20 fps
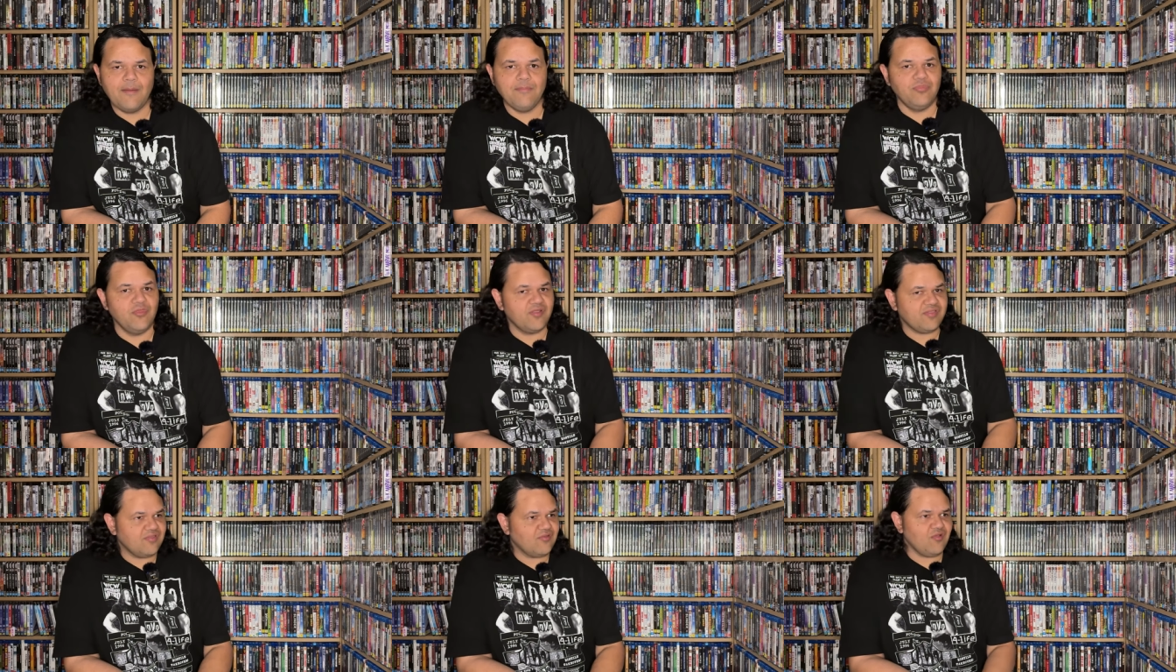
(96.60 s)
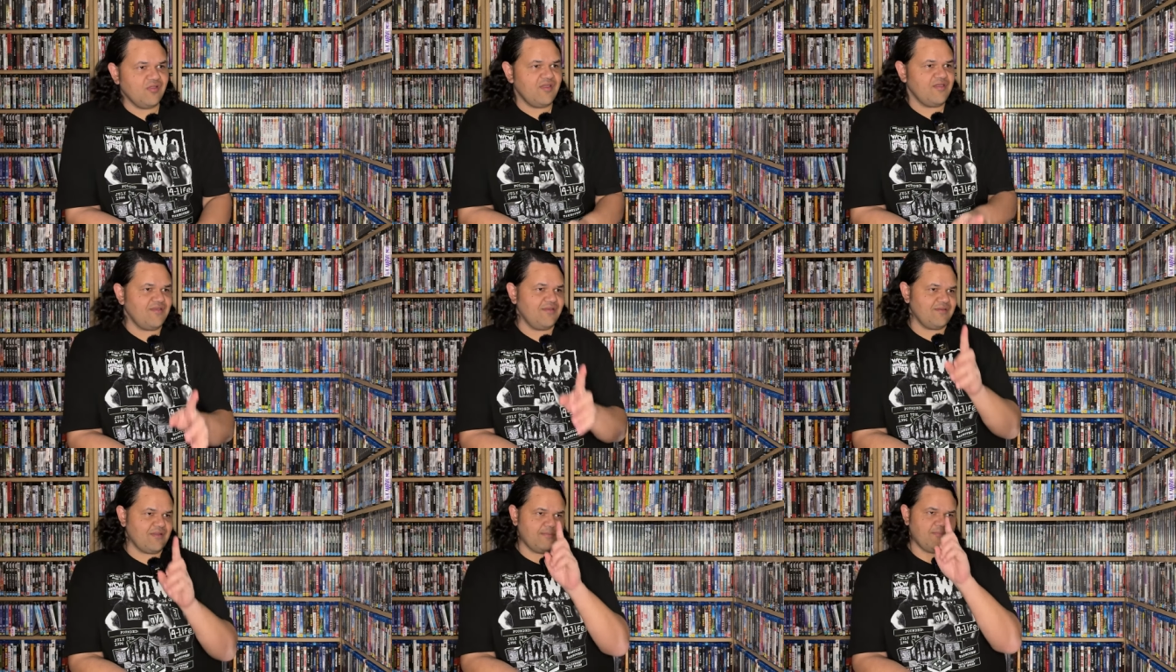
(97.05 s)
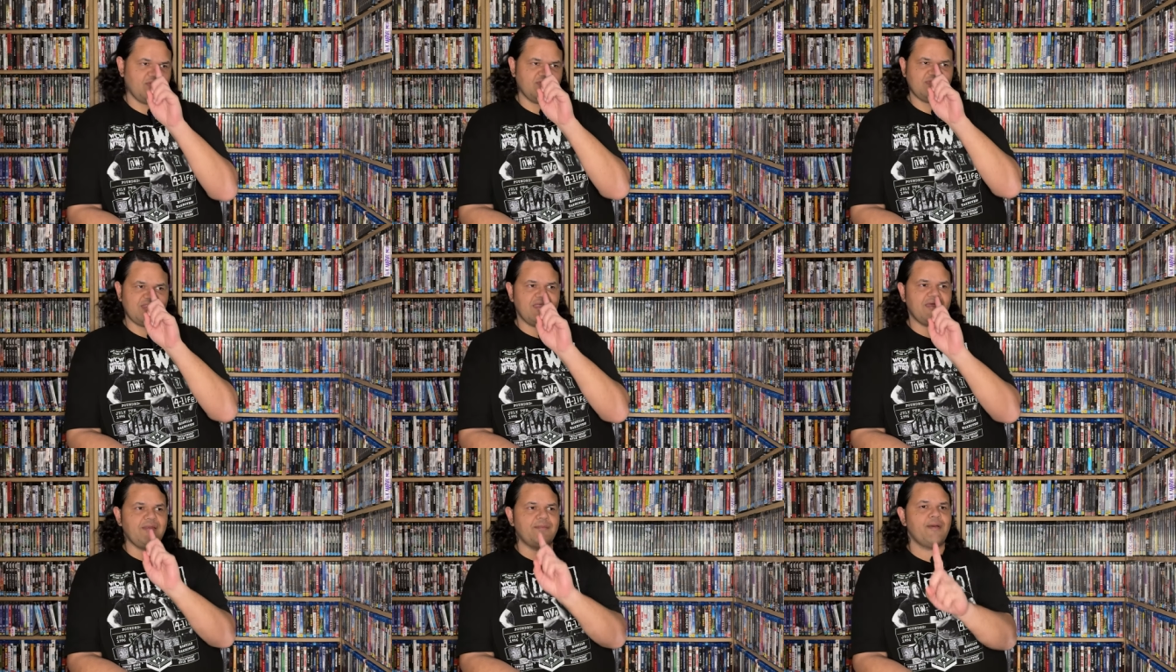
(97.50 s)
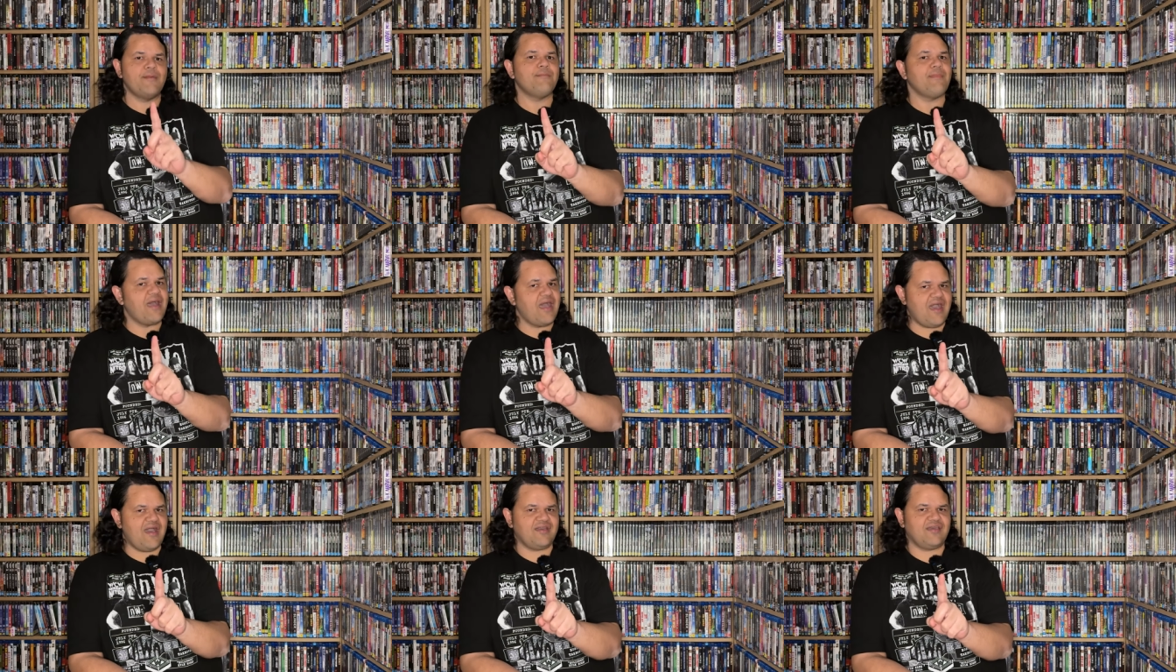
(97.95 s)
I'm not calling, I'm not saying I'm a
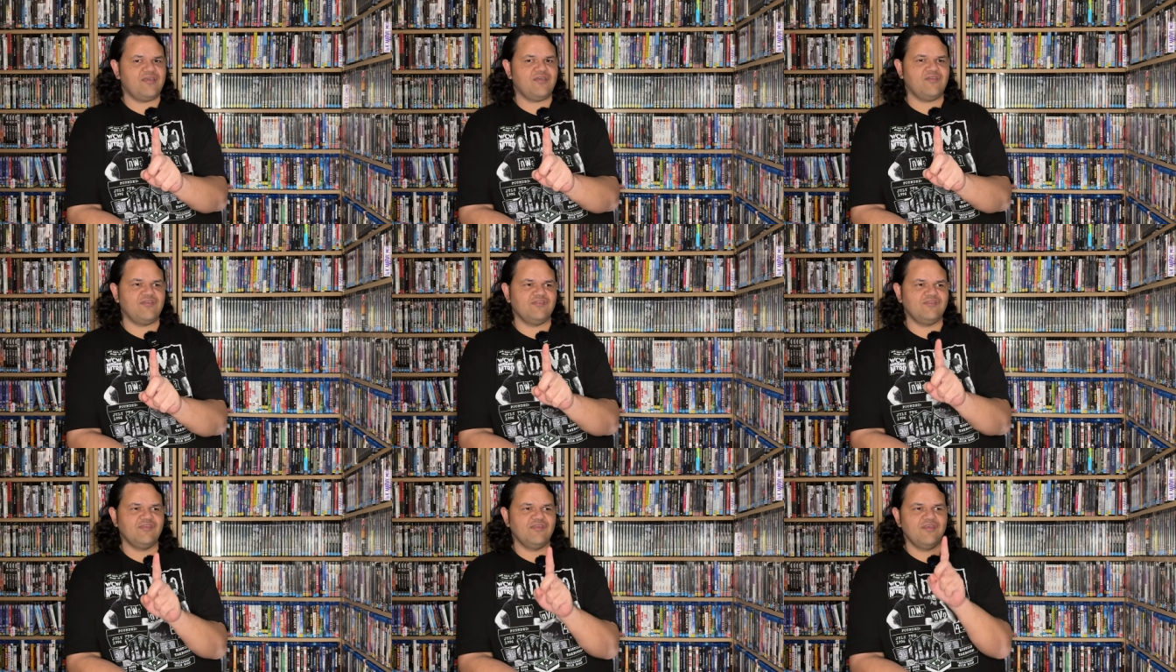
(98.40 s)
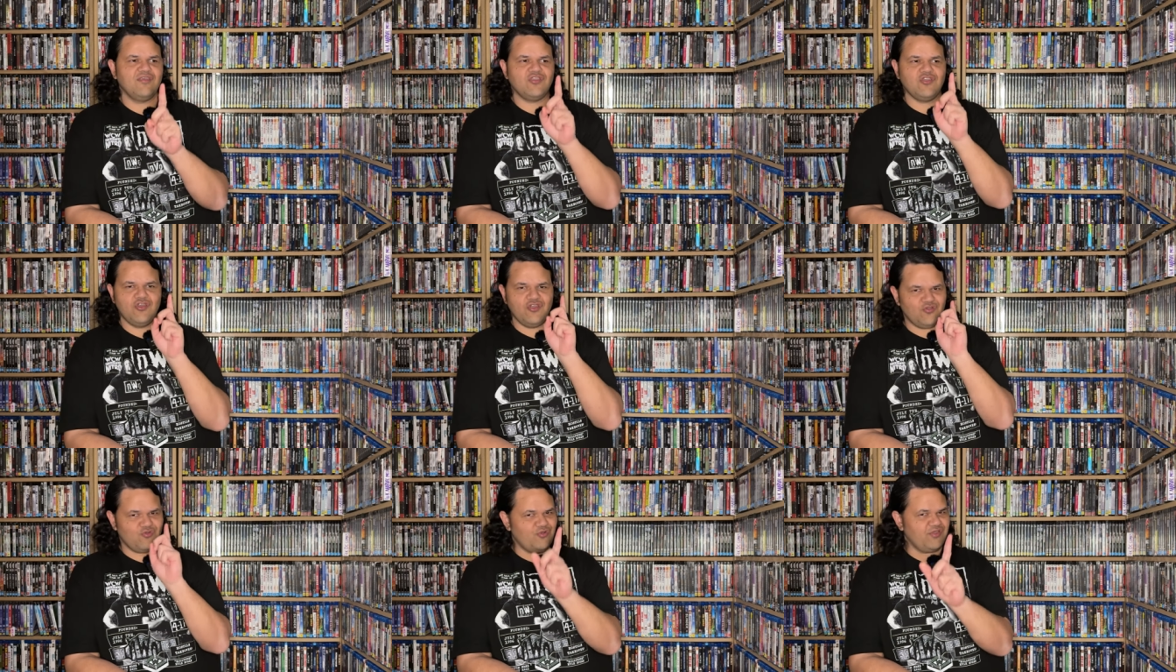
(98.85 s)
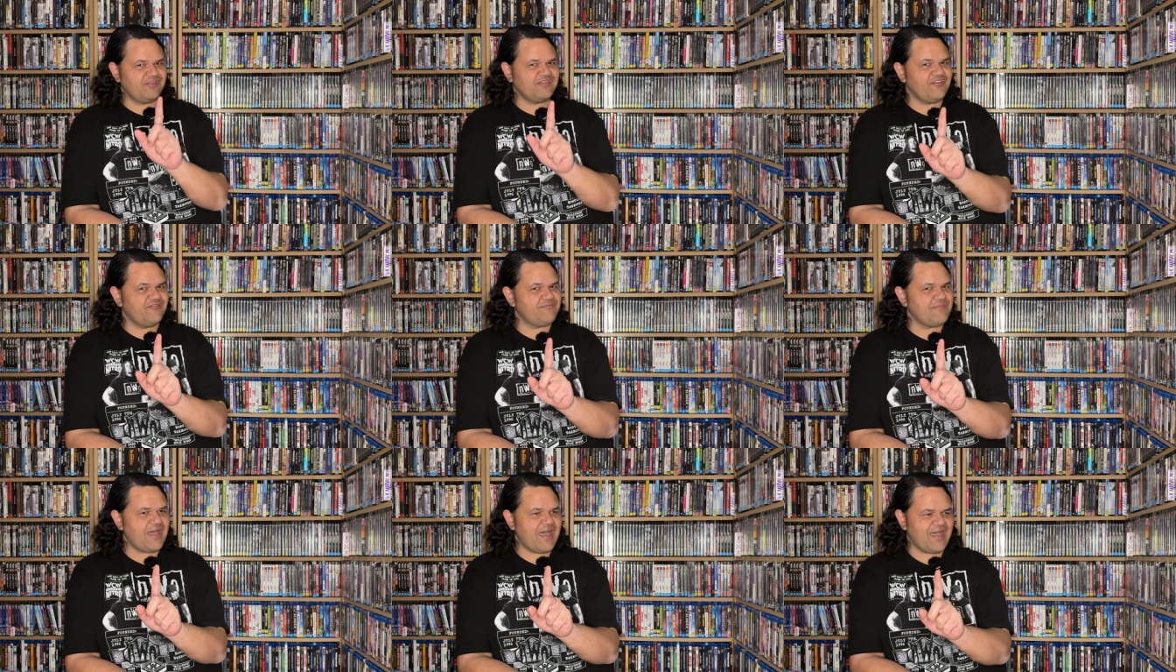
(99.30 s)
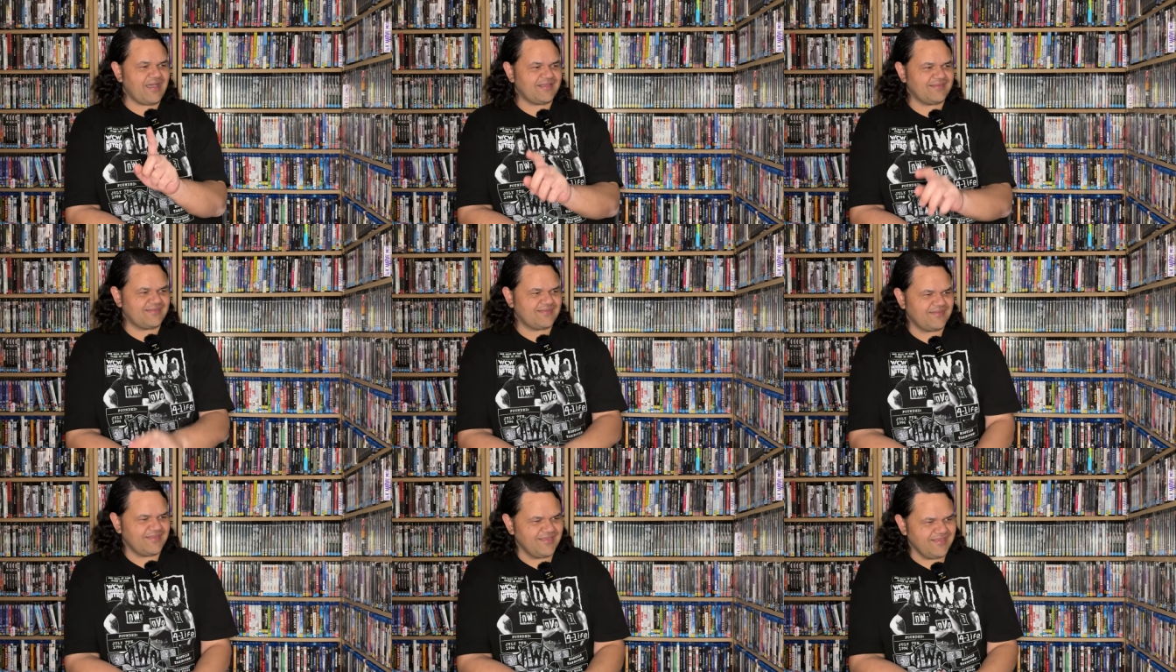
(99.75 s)
mark, because you don't call yourself
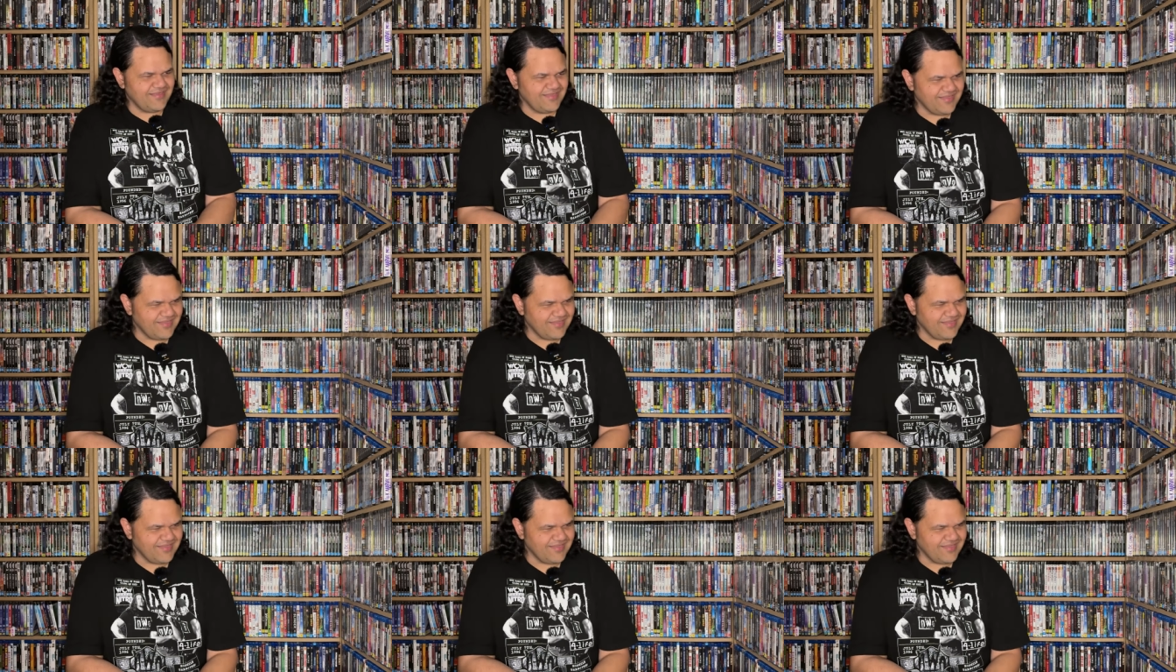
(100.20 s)
marks.